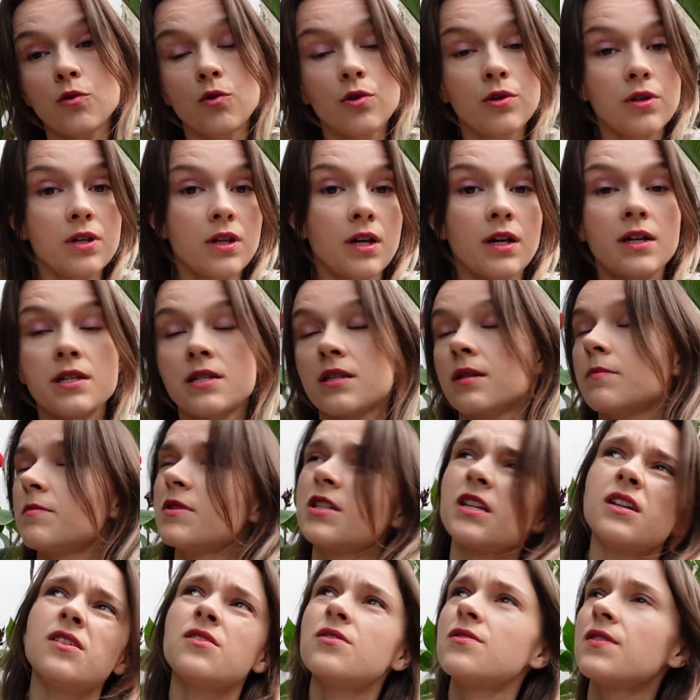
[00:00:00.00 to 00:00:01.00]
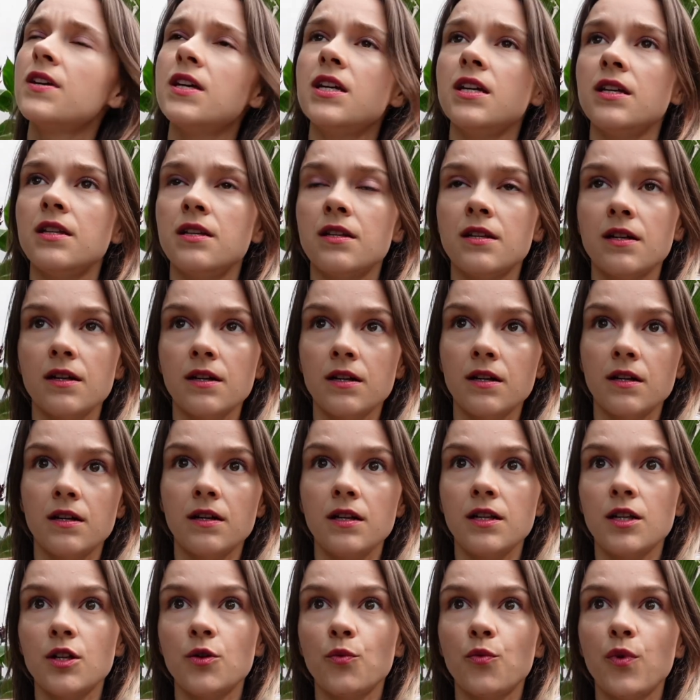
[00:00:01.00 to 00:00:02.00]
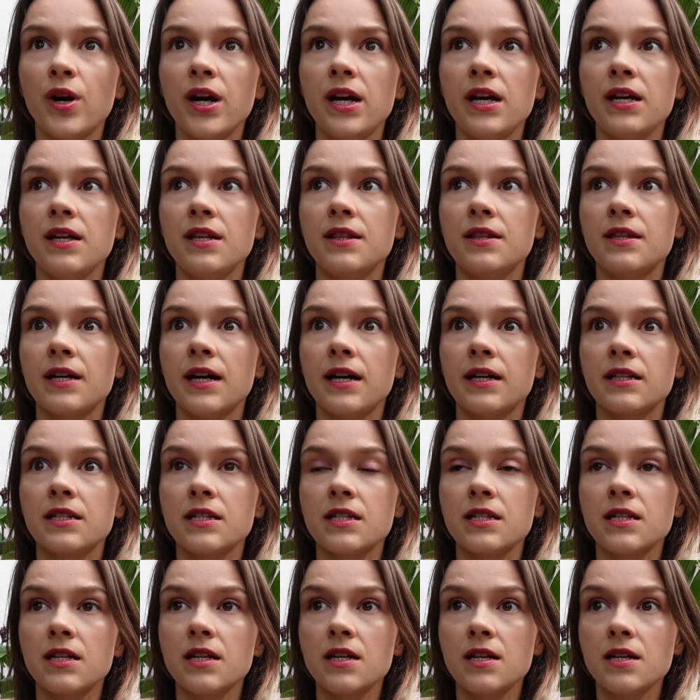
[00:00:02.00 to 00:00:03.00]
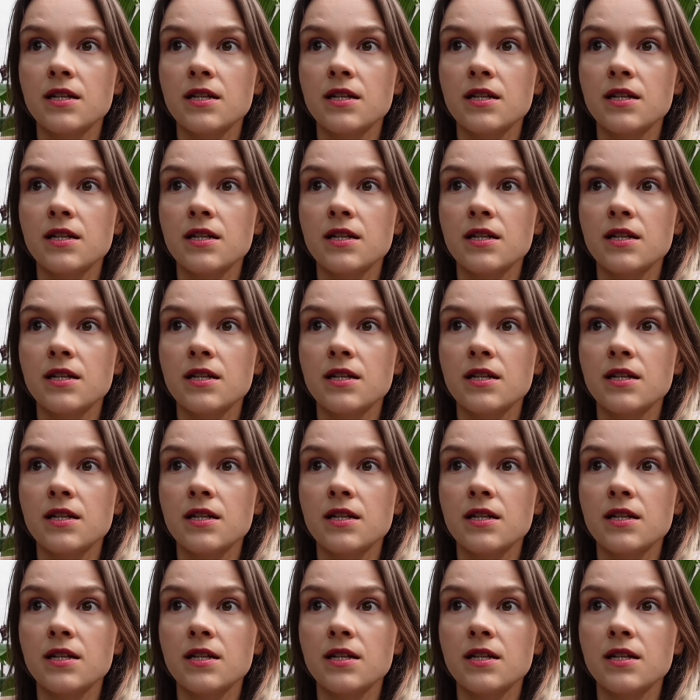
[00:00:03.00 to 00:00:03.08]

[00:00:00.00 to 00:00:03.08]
organize themselves in a way that